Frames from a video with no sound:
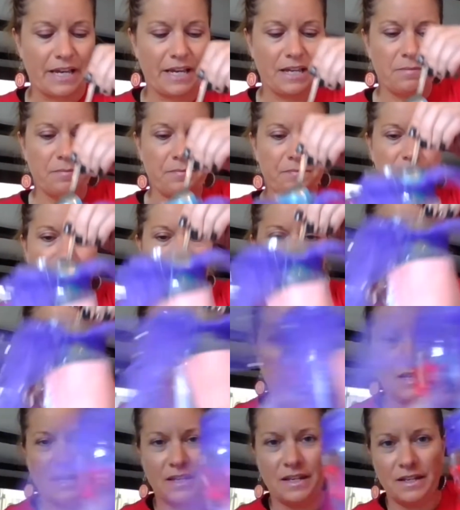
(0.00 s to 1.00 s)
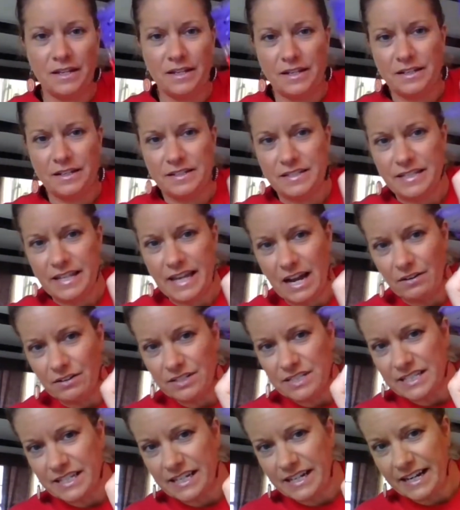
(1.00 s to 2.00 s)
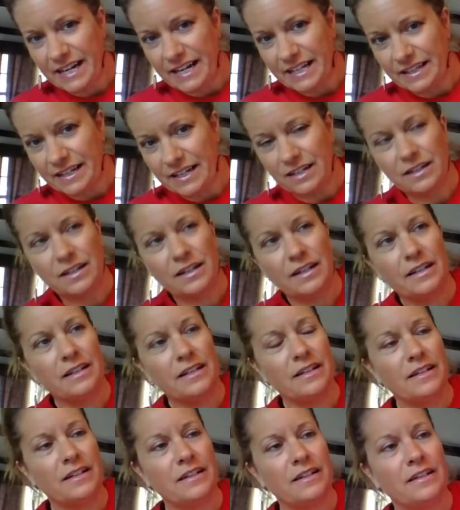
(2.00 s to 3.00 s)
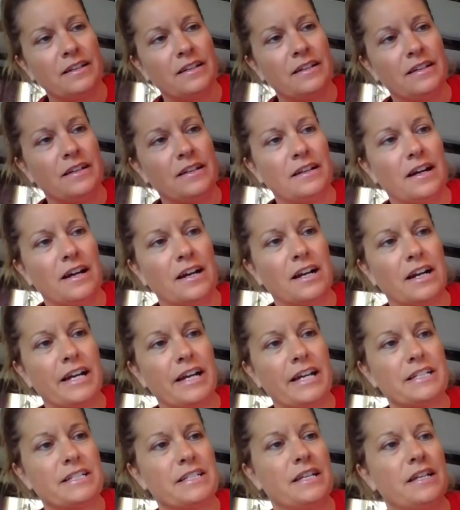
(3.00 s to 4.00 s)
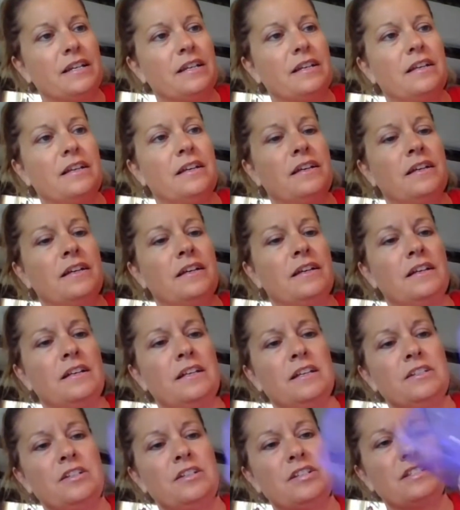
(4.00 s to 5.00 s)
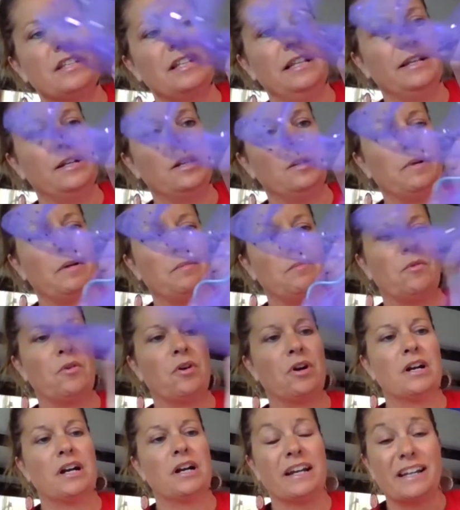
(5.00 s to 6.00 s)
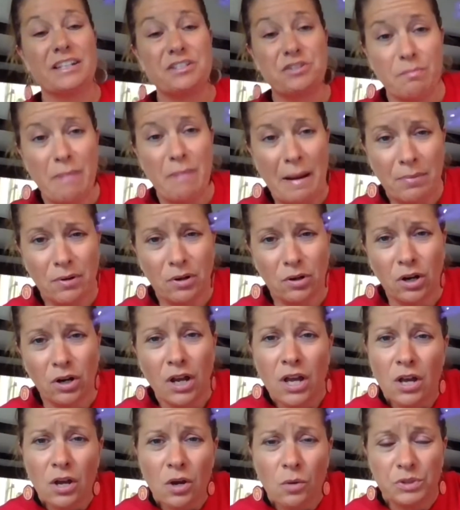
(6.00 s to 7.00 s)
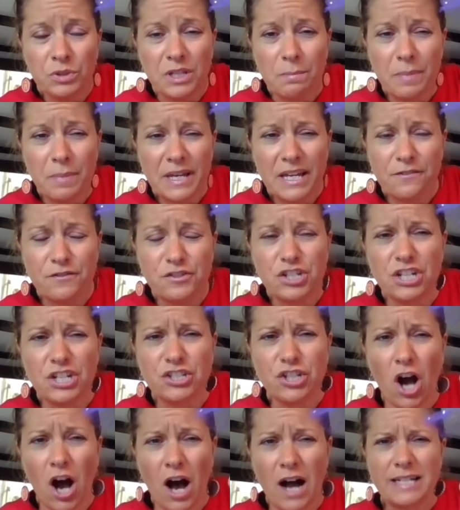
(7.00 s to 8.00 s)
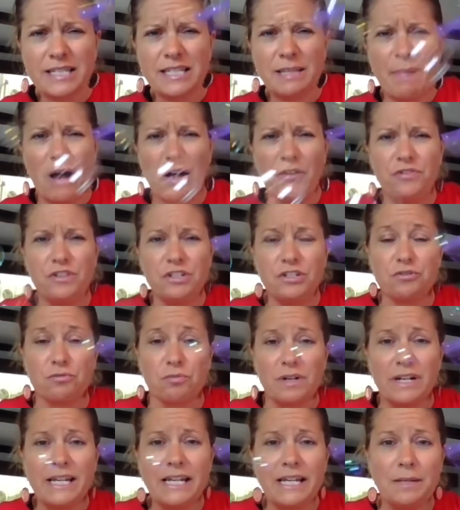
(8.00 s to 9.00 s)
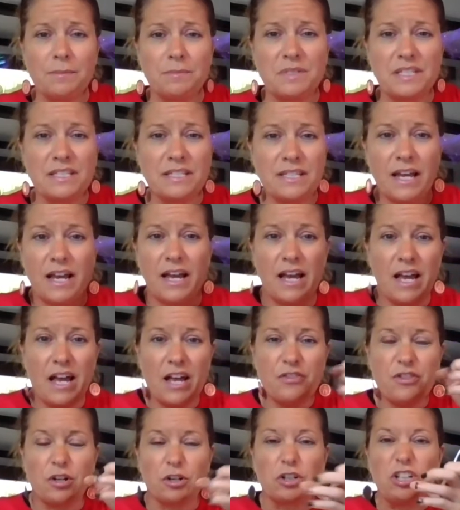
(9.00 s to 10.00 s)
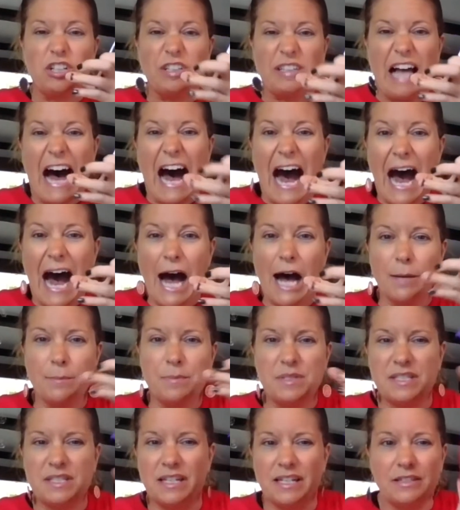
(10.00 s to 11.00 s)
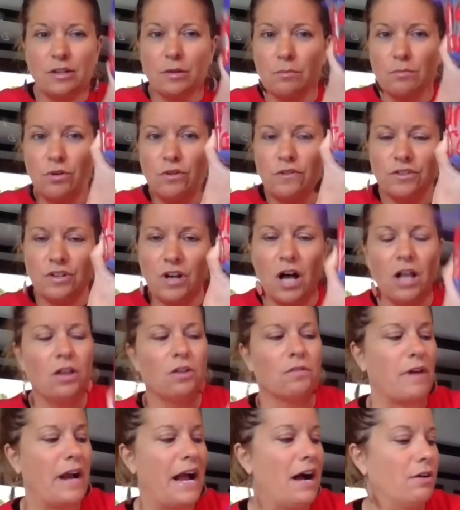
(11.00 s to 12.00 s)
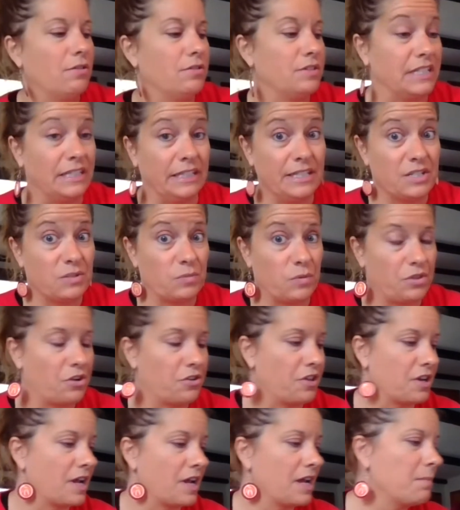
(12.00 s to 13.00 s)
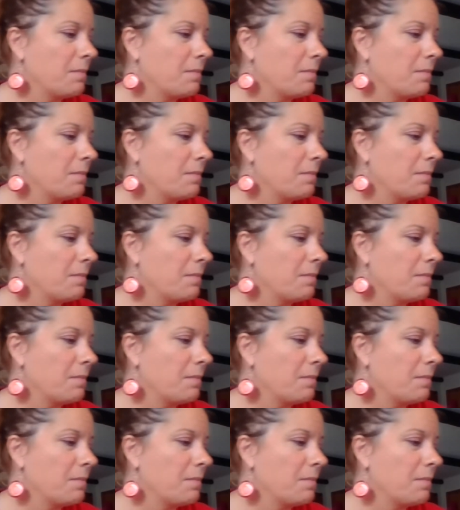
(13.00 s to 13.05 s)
Okay? See how it's getting in there? All right. Just a little bit more. Because remember, when the BFG talks about the dreams, they're globs and they're moving all around, at least when they're the